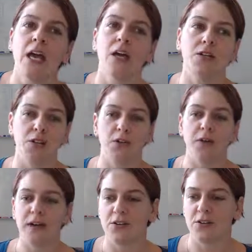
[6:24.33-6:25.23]
do you
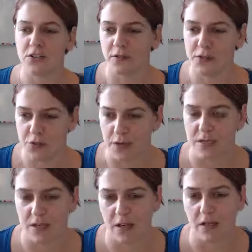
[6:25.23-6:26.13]
find yourself stressed
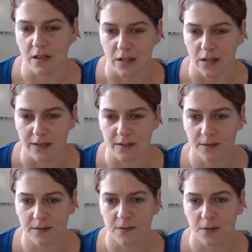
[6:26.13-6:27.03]
and yelling a lot,
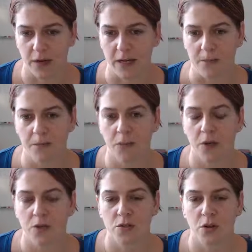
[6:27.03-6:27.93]
right?
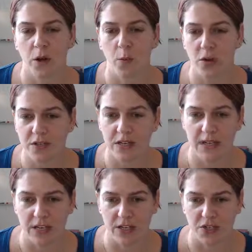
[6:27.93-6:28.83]
So I worked in a
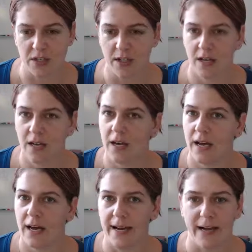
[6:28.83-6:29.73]
kitchen.
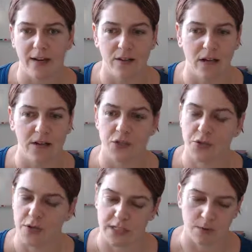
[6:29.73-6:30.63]
I had a lot of
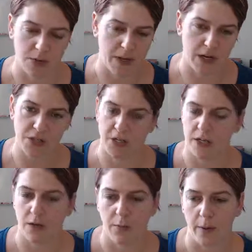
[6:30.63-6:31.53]
stress. I was managing
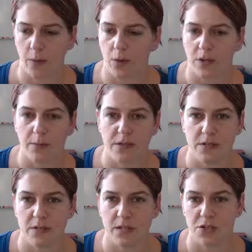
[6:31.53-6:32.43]
probably one of the
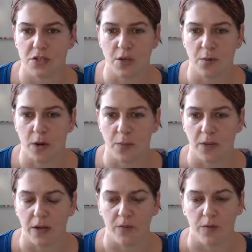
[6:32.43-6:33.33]
busiest kitchens on
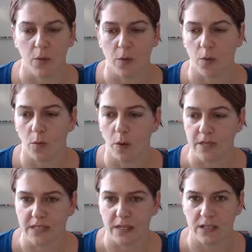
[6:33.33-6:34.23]
property for what we
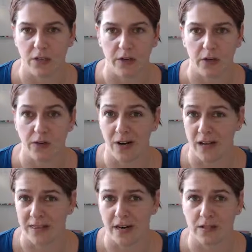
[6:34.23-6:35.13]
did, serving over
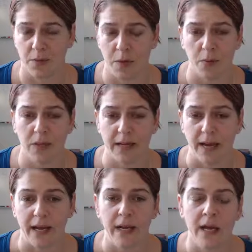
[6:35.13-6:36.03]
9,000 people a
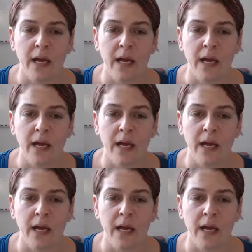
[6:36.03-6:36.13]
day.